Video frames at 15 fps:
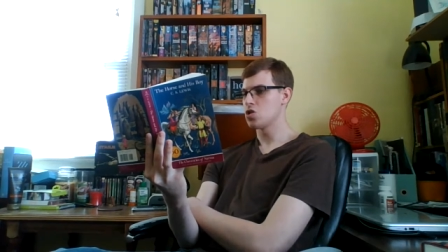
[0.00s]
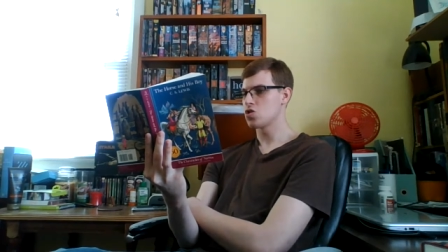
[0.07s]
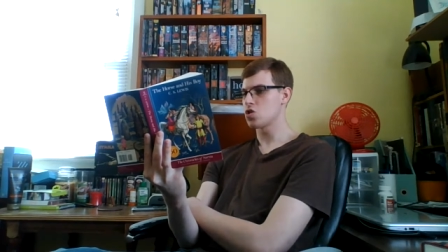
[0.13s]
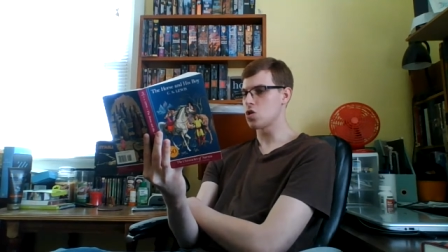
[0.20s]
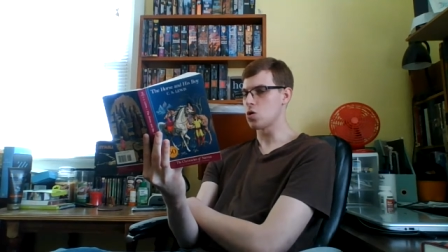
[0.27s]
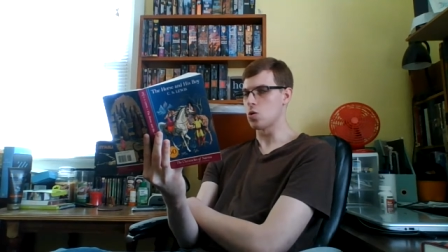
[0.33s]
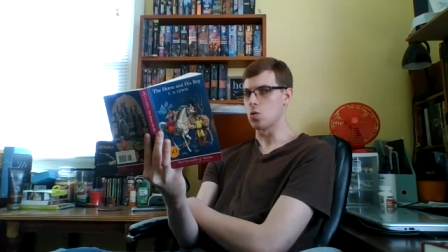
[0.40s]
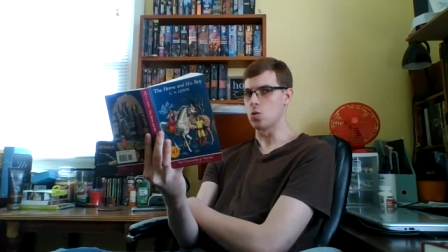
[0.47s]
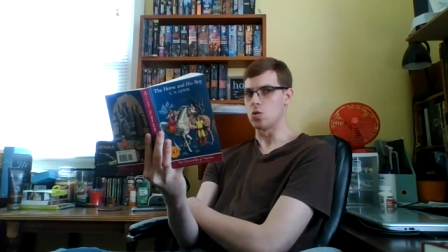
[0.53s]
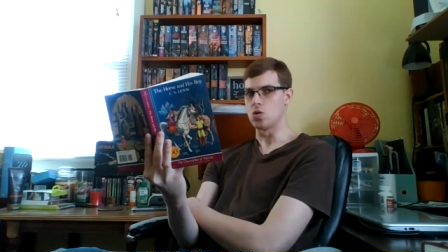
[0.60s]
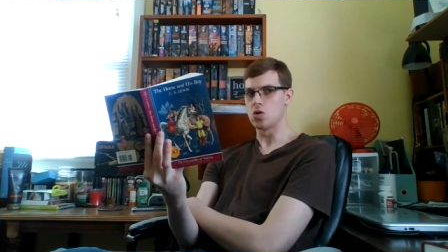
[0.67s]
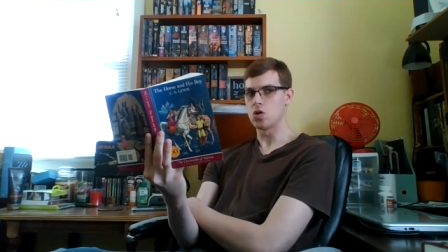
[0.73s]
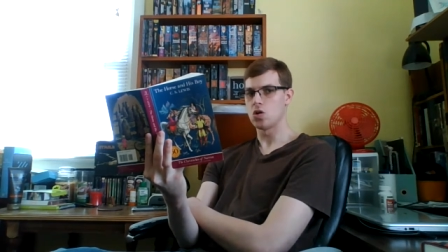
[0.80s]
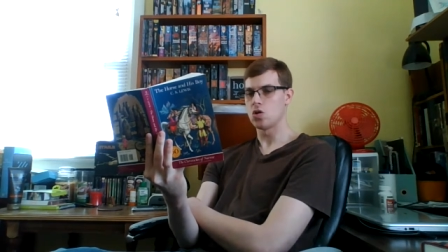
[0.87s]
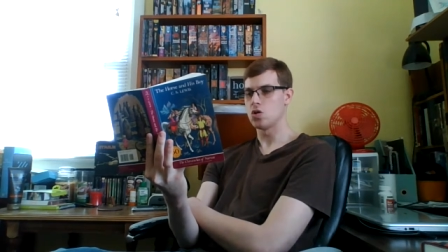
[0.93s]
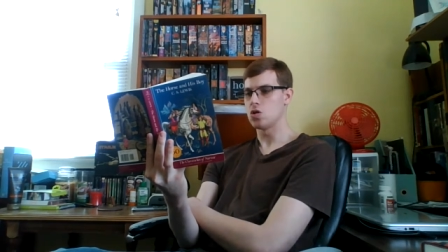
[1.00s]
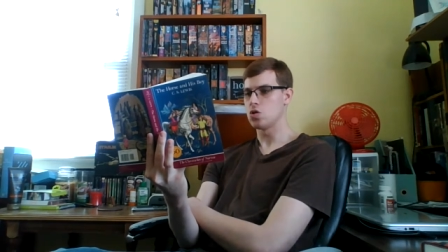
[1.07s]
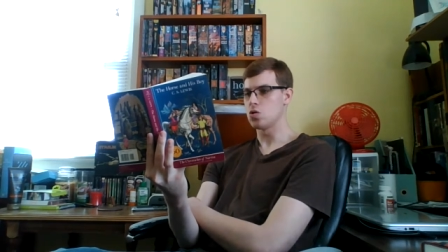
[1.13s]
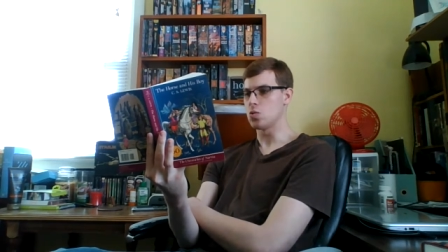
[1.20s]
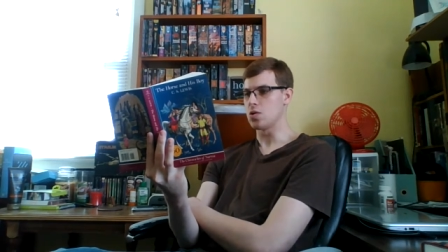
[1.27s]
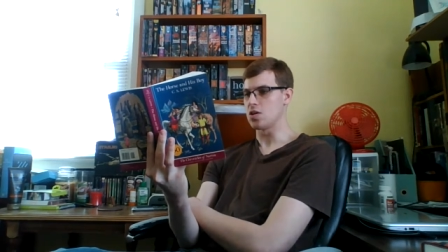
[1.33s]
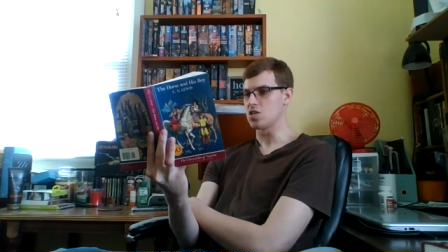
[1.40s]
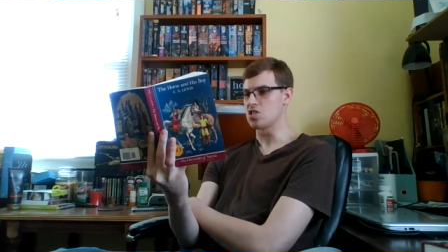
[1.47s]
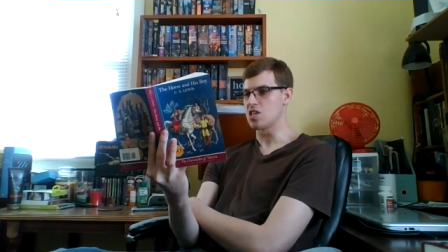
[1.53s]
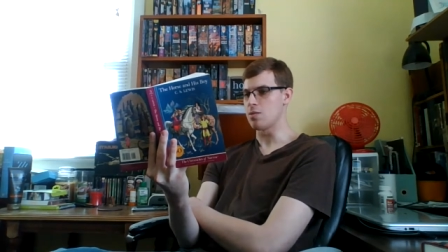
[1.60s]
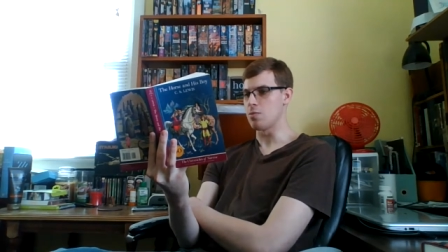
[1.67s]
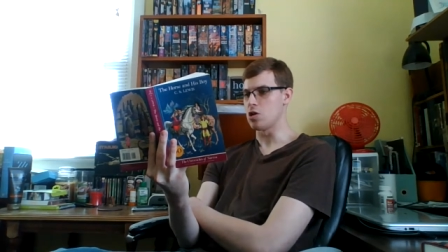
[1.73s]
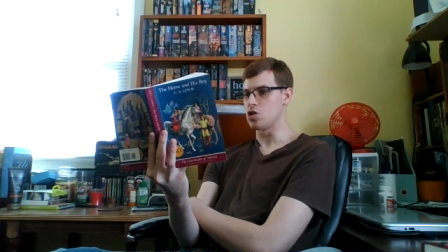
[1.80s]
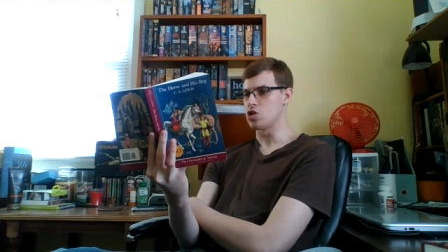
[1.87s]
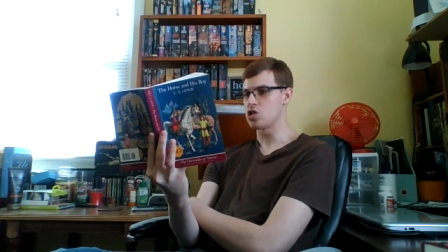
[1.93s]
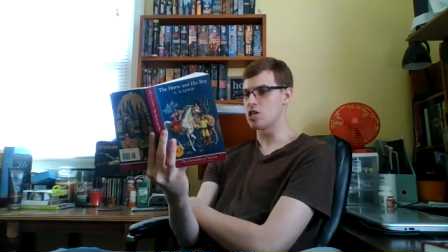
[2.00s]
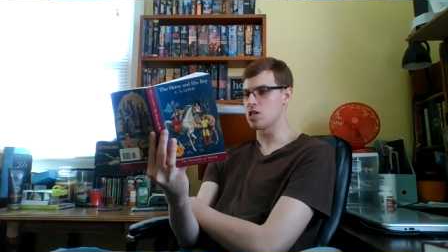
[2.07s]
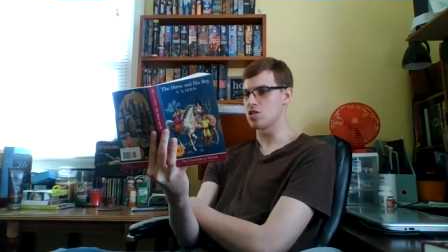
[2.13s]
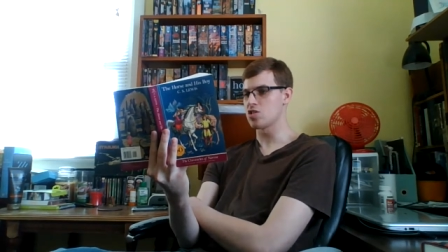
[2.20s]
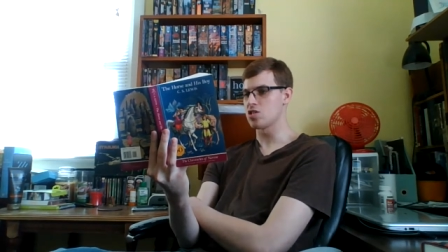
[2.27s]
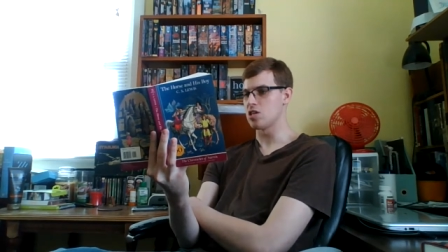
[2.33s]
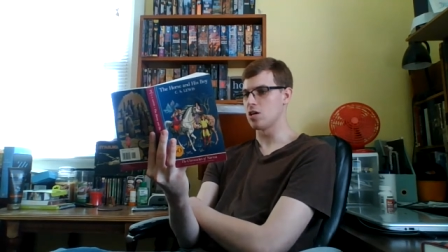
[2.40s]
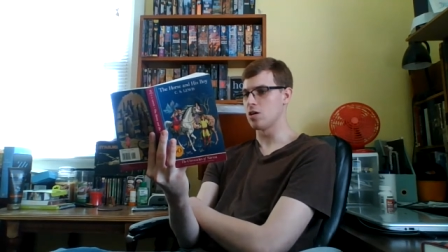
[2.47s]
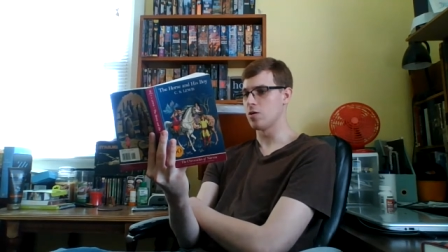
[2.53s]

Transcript: turned to examine Shasta.